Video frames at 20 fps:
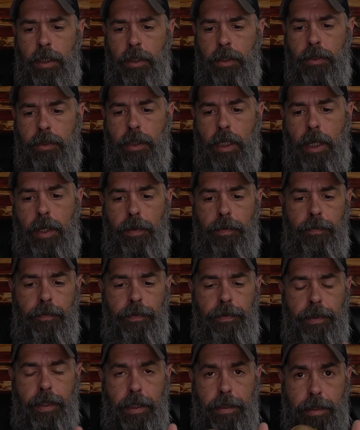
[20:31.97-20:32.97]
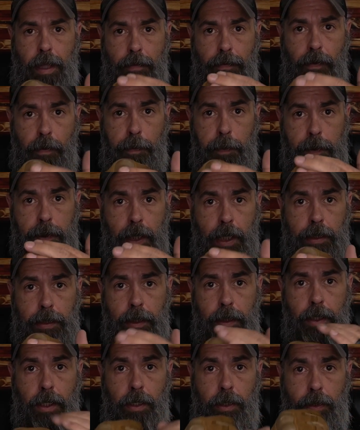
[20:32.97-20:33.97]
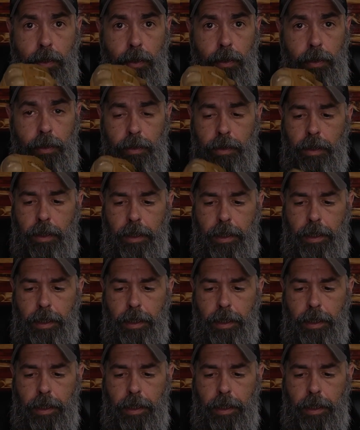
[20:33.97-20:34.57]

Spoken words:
So they definitely protect the knuckle.